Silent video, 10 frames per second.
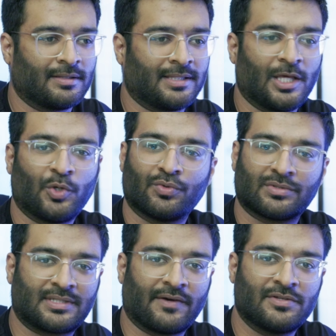they
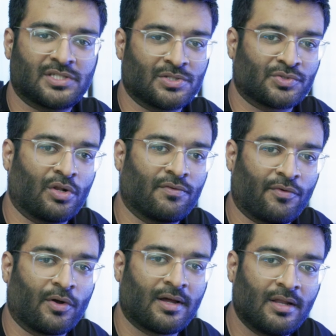use DaVinci Resolve
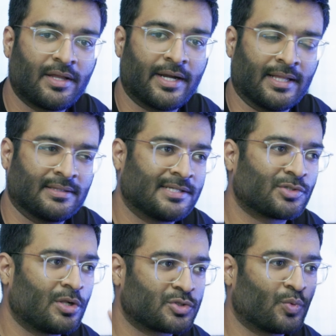for color grading. There's
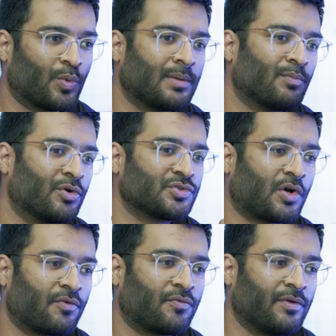also one more
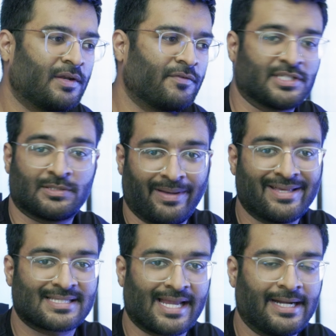software which is
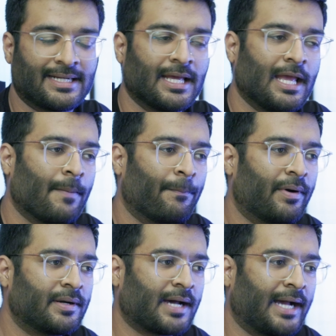Baselight,
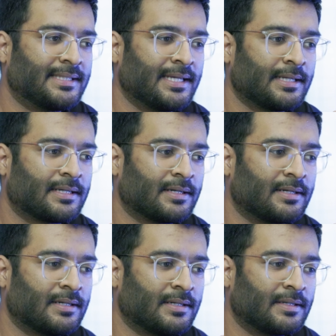but I think
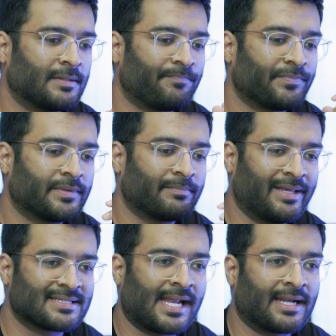
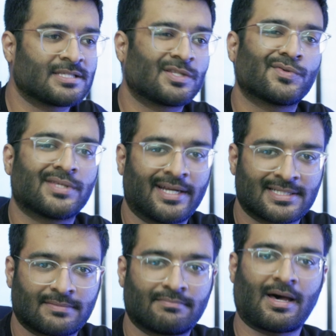Baselight is losing
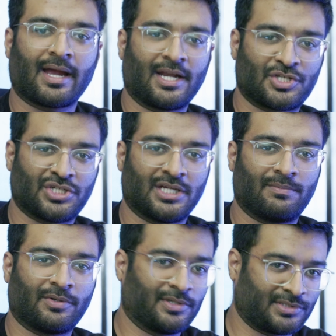its market share
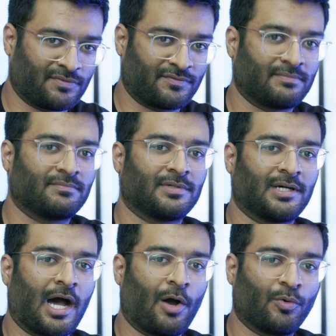because of
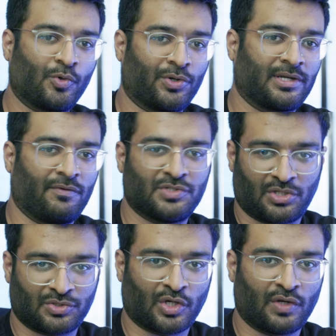how good DaVinci
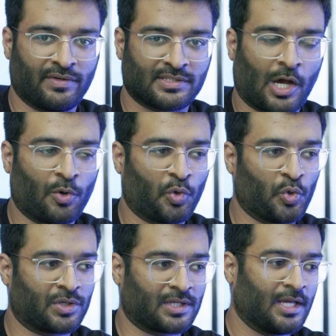Resolve is, how
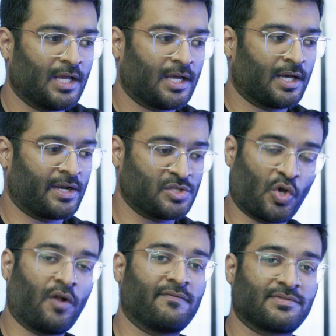good
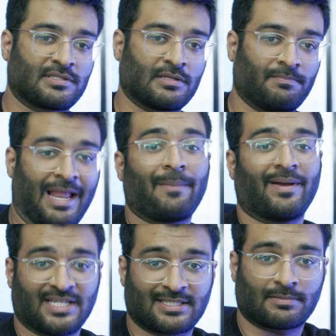Resolve's
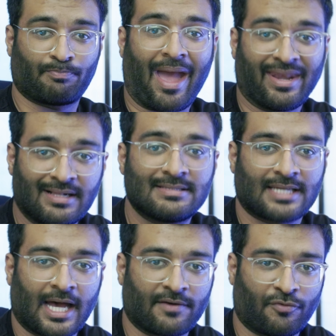BlackMagic's panels
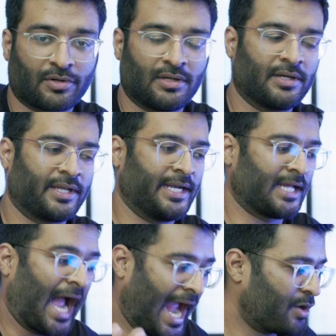are for color
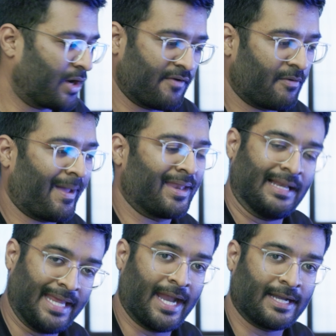grading. I don't have a
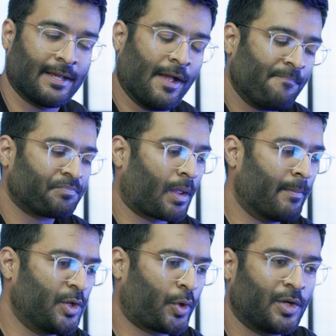panel yet,
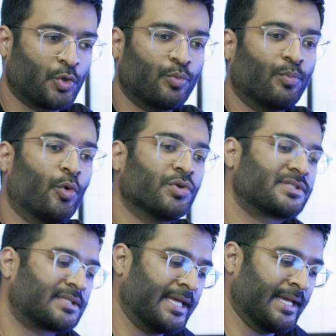but you can do
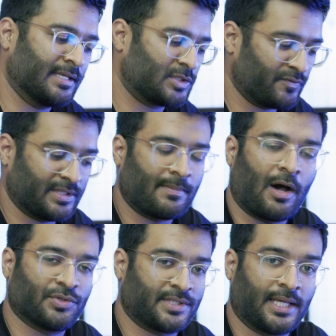most things with a
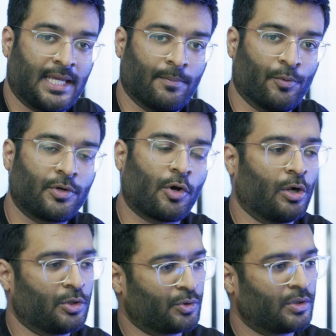mouse and a keyboard,
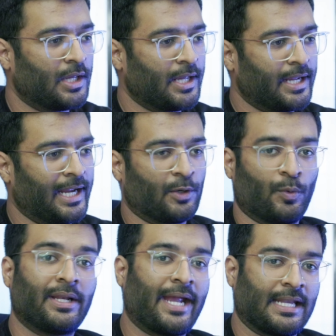although it
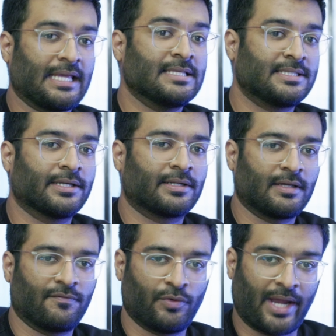will get easier
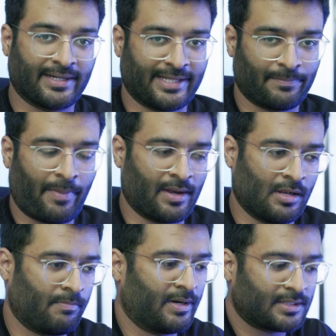if you get that
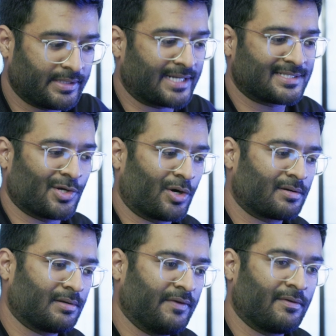panel. But that's not
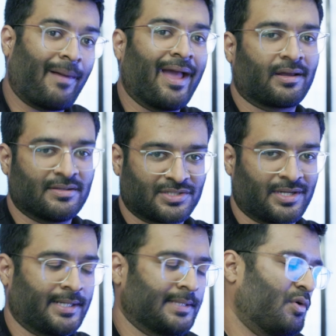even my
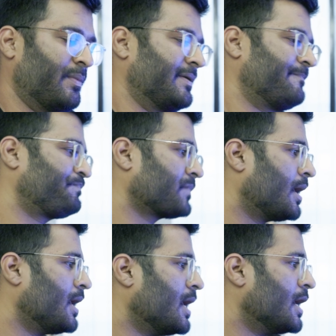concern at the moment.
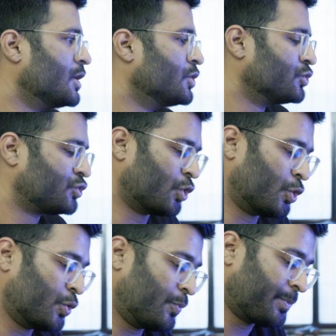
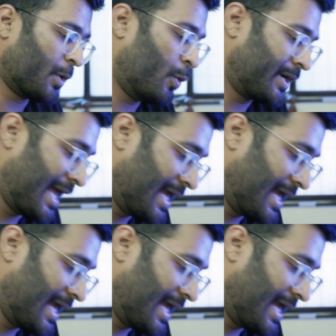So what